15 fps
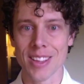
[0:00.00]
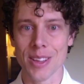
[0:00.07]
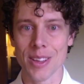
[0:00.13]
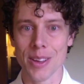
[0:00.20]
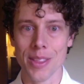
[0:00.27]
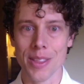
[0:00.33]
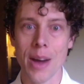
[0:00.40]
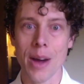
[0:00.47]

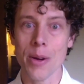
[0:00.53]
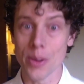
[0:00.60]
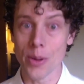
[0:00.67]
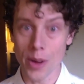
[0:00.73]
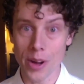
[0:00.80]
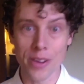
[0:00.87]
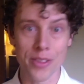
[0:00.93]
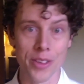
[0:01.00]
So that was a
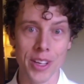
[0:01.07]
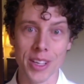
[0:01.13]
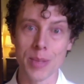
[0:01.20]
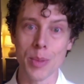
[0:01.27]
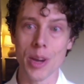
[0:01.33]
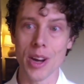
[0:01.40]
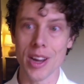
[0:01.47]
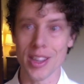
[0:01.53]
wonderful
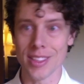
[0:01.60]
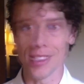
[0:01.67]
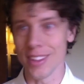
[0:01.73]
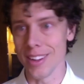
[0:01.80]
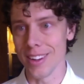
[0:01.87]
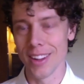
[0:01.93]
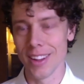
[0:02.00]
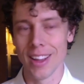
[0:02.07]
experience,
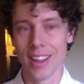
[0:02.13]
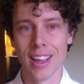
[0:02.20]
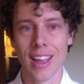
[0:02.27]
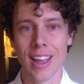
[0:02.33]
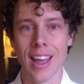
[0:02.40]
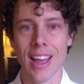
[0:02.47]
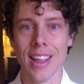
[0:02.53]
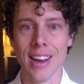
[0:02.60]
and
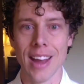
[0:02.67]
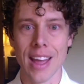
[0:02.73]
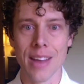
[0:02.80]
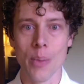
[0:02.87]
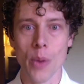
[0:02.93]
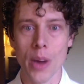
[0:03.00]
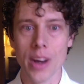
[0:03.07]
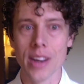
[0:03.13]
and I
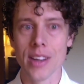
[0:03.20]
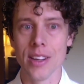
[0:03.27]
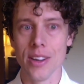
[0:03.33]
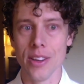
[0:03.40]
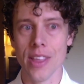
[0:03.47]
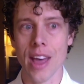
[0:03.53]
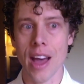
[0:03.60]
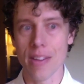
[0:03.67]
had wanted to
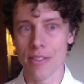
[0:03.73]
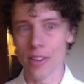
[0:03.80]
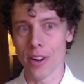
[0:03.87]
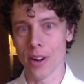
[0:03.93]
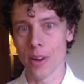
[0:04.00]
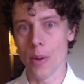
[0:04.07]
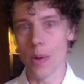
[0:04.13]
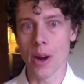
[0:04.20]
do that
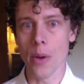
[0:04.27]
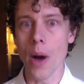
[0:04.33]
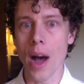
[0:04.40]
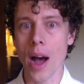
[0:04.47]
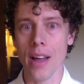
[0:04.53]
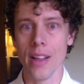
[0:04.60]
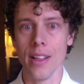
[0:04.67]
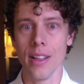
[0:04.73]
for quite a
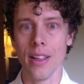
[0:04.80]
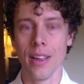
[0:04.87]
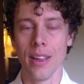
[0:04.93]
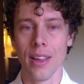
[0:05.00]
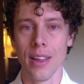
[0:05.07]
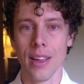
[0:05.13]
while.